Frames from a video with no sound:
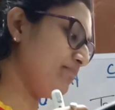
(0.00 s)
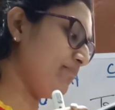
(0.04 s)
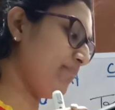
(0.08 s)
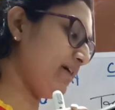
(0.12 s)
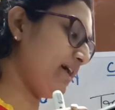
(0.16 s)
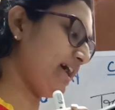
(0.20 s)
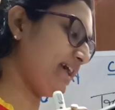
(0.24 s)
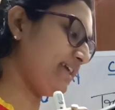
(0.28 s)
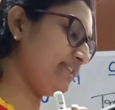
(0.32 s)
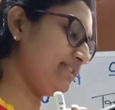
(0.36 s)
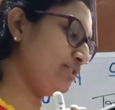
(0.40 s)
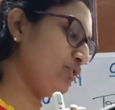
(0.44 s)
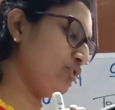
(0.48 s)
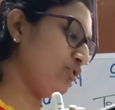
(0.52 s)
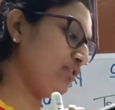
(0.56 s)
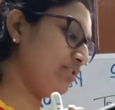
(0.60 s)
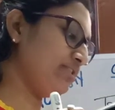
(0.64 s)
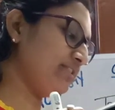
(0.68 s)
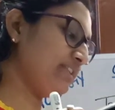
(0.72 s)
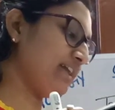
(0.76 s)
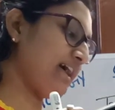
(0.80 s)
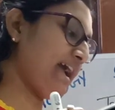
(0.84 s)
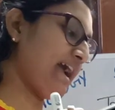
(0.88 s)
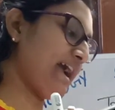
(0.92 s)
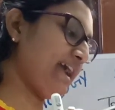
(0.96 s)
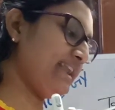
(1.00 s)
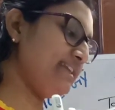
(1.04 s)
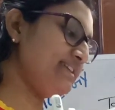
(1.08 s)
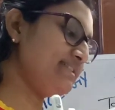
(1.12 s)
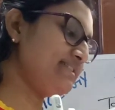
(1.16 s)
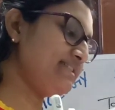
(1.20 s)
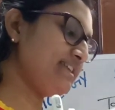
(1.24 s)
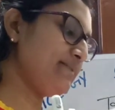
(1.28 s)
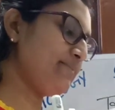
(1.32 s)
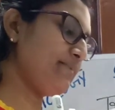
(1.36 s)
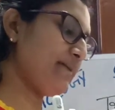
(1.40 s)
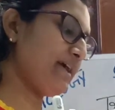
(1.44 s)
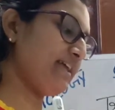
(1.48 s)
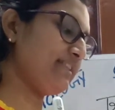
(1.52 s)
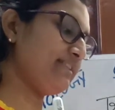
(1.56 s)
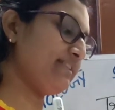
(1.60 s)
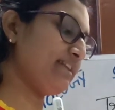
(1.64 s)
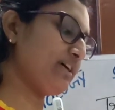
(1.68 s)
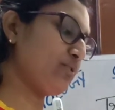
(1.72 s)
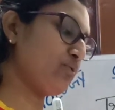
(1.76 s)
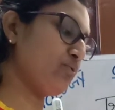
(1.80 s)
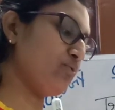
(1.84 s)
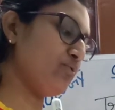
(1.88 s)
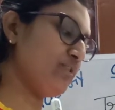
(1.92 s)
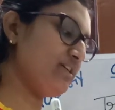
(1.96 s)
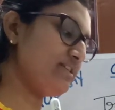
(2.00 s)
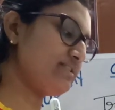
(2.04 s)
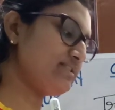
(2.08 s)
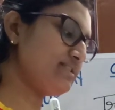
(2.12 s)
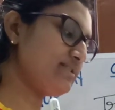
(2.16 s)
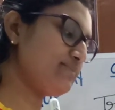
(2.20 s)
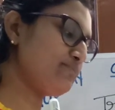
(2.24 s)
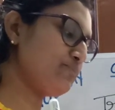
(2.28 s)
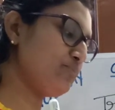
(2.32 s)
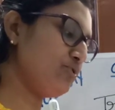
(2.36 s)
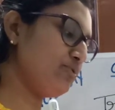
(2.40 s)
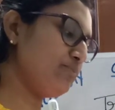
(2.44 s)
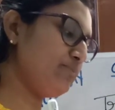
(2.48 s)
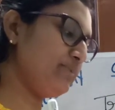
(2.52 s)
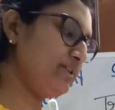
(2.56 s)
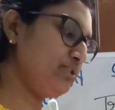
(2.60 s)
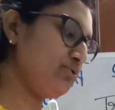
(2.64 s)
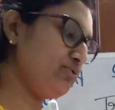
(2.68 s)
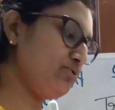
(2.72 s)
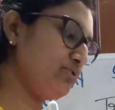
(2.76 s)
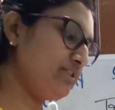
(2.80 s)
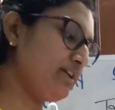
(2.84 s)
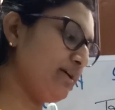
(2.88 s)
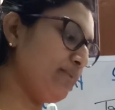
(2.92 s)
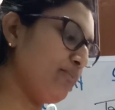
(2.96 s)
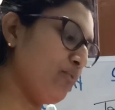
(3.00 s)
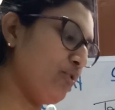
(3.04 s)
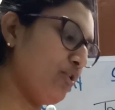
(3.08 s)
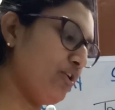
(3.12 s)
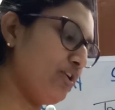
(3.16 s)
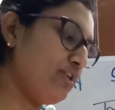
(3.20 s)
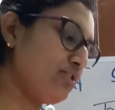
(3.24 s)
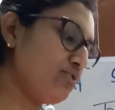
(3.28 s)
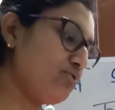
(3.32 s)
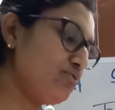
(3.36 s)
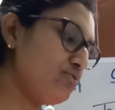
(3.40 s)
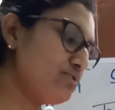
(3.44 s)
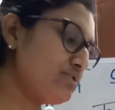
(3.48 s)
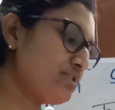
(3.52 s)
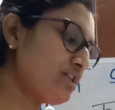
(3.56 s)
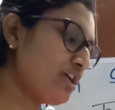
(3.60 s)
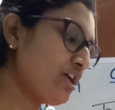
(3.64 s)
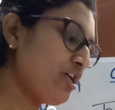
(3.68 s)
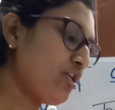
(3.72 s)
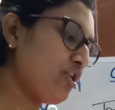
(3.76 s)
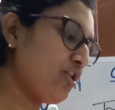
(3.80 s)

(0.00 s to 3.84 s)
on the adhesive and the cohesive force between the molecules